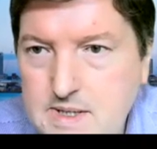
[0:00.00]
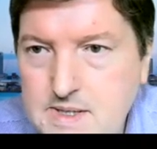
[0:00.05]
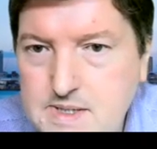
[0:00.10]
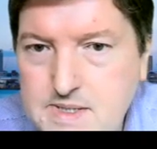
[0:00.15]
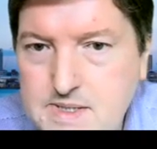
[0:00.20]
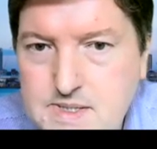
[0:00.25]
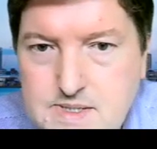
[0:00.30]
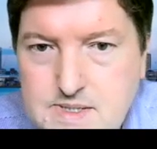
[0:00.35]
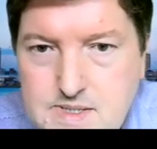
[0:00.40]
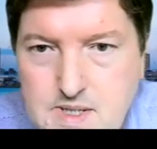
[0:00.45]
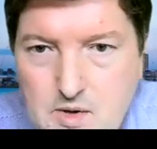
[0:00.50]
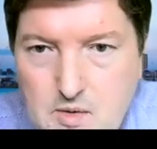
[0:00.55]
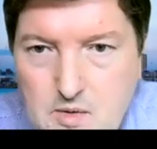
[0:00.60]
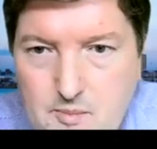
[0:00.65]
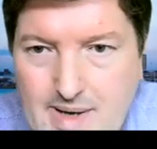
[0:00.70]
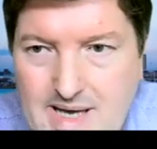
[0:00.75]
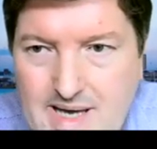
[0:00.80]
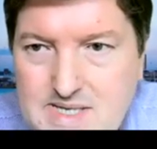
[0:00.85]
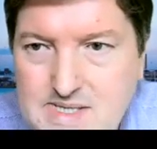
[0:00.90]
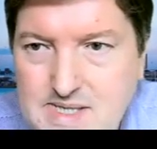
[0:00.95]
So
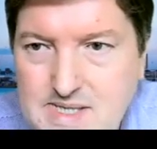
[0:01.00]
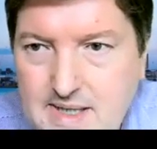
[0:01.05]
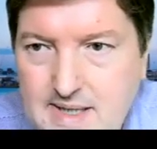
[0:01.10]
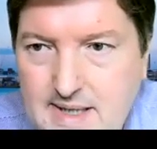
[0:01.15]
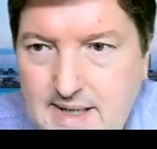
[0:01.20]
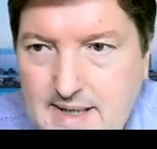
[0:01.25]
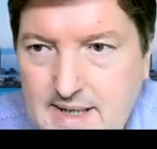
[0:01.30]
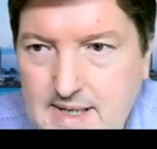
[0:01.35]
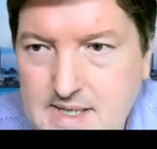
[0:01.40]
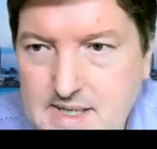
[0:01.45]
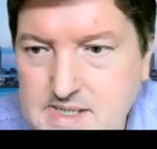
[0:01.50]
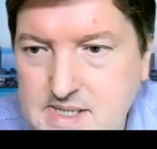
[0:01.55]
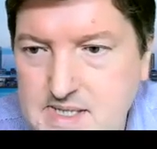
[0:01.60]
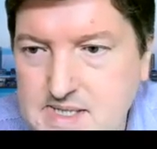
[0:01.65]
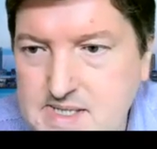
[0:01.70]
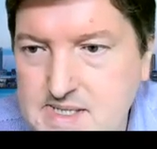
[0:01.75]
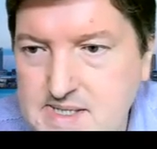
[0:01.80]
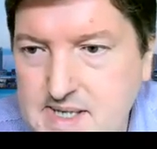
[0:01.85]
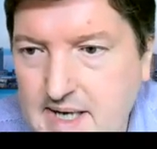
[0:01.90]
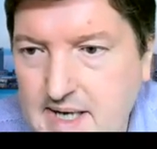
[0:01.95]
basically, it's
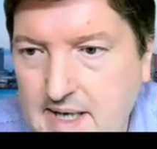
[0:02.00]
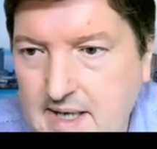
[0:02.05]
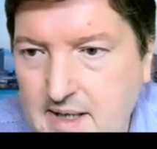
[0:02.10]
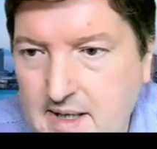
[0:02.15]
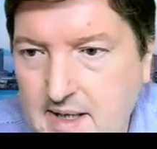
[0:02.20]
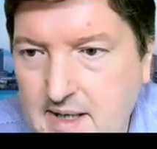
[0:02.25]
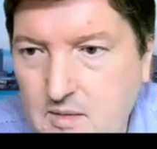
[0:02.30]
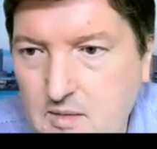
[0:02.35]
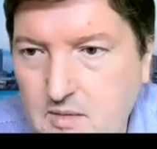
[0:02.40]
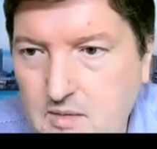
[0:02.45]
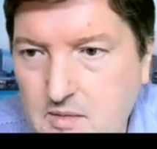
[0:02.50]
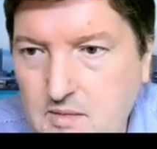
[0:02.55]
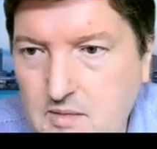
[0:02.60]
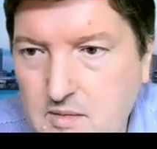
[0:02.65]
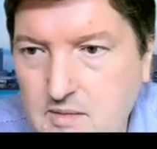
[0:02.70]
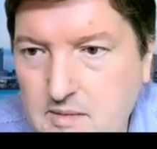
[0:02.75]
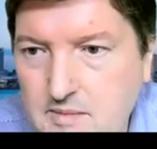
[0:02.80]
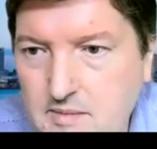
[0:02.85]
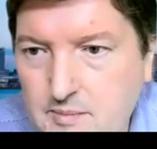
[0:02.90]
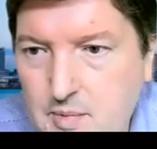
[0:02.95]
just saying,
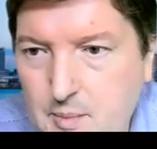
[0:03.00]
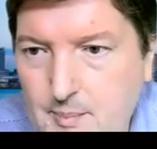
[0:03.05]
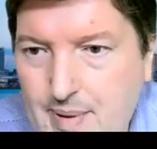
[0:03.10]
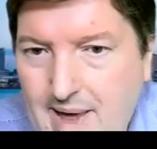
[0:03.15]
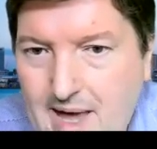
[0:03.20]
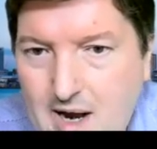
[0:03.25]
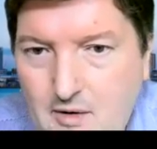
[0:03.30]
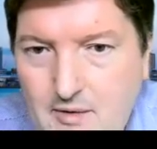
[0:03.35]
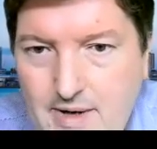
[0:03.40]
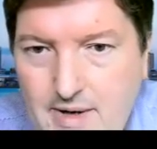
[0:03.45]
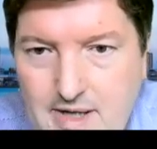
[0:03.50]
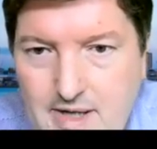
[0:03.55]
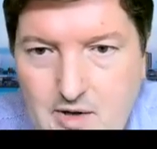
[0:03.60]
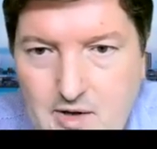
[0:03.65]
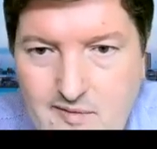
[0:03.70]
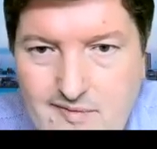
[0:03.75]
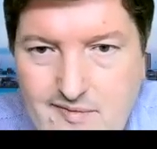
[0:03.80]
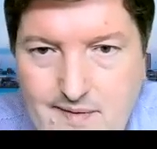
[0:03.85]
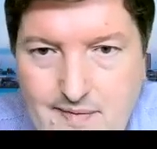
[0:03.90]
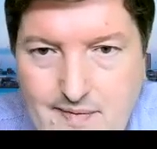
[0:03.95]
preparing you
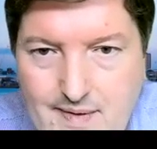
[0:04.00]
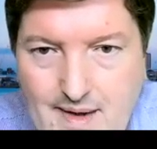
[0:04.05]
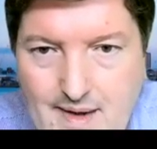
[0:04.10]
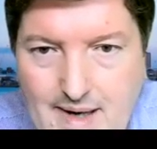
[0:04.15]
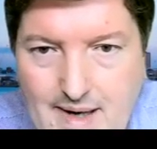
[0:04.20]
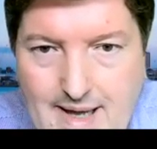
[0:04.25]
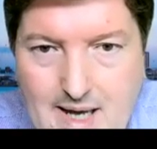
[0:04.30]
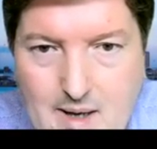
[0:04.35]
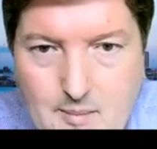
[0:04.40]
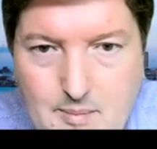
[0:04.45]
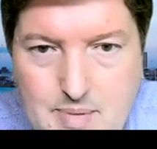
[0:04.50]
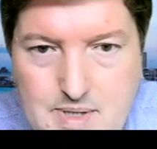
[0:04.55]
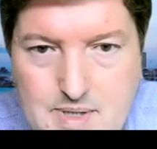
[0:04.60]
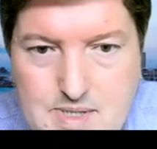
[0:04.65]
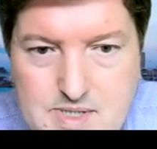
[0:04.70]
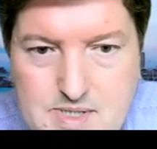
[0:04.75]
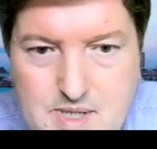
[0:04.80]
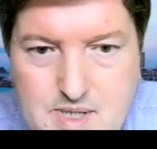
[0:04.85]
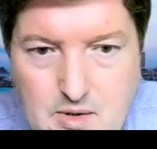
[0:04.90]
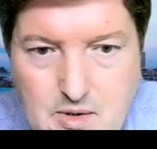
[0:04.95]
for the lab.
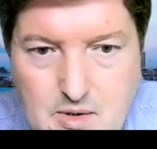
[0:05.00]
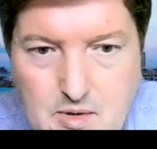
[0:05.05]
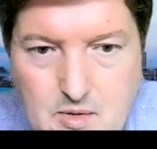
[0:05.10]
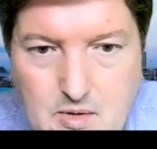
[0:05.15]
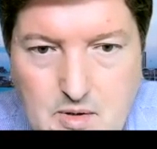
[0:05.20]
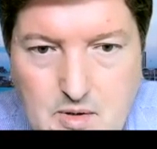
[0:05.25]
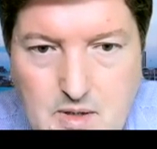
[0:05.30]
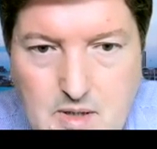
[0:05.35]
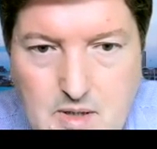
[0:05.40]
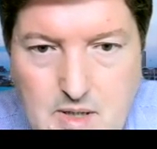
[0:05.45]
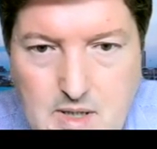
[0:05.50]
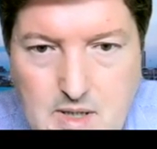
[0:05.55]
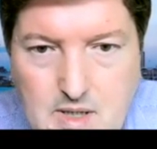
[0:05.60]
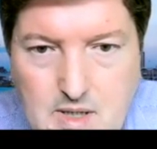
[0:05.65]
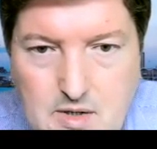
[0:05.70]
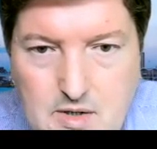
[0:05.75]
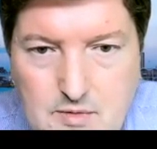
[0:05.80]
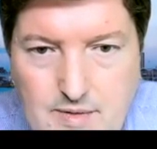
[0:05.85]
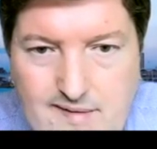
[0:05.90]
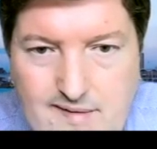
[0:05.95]
So
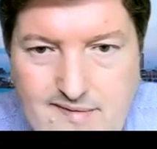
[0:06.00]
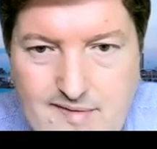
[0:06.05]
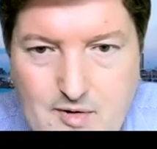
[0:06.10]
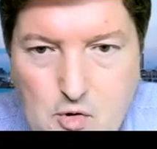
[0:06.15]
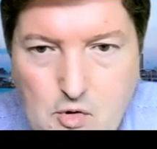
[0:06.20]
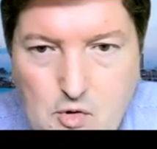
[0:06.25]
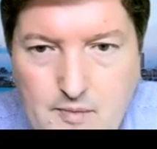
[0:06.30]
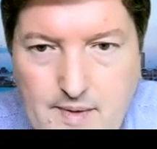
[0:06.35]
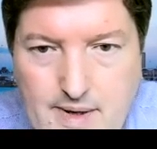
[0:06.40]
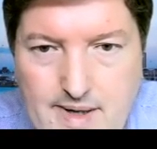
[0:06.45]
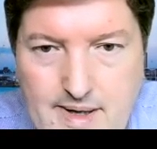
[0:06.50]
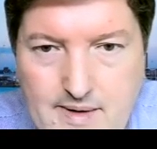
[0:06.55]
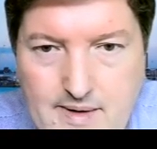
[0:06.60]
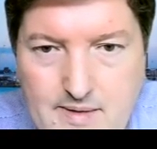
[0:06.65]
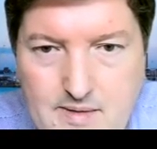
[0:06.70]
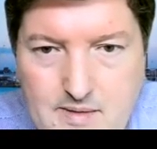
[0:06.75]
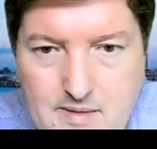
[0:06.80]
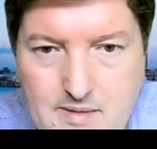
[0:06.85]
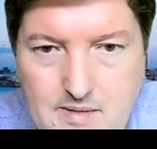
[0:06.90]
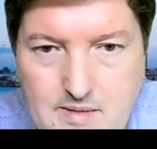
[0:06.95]
read through all the
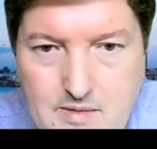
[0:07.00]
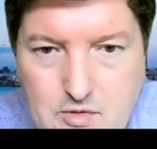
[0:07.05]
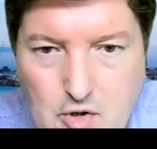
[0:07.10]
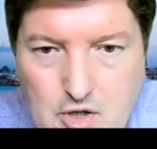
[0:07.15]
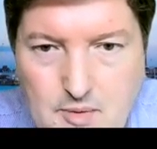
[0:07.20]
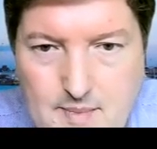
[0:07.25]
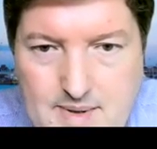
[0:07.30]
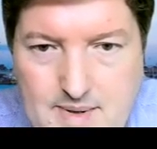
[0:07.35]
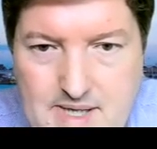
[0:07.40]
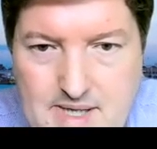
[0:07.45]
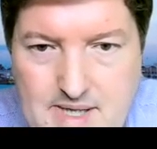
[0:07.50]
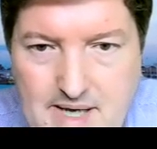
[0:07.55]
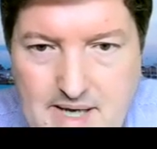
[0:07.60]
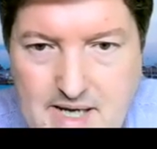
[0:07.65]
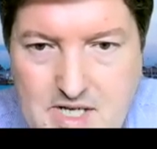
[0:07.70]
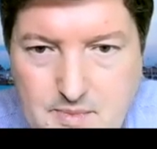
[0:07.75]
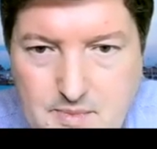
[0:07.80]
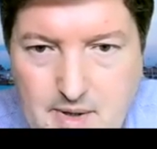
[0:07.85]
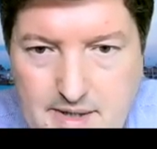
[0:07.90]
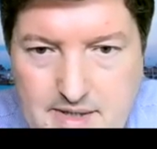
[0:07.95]

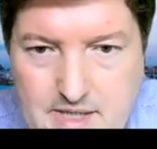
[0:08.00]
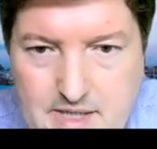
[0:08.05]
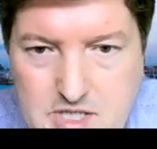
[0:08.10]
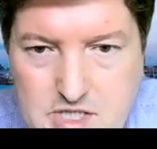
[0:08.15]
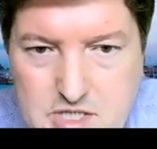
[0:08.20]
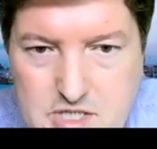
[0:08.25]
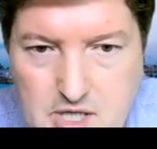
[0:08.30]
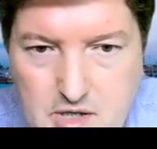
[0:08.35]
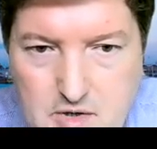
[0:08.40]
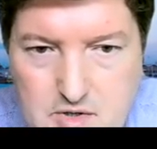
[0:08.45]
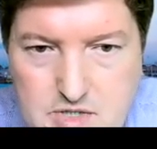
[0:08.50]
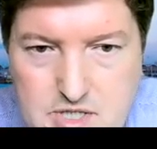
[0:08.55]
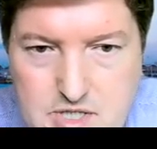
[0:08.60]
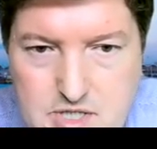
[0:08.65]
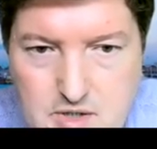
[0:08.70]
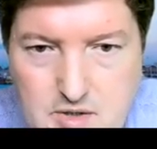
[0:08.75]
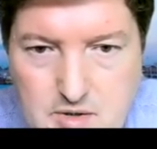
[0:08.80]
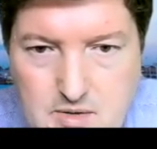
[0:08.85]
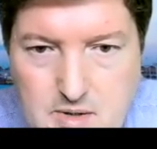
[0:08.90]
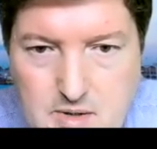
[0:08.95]
documentation, what I just showed
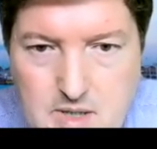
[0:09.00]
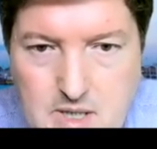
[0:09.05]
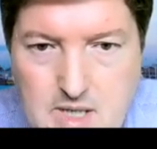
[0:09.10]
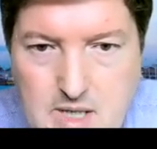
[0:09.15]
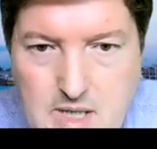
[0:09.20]
you.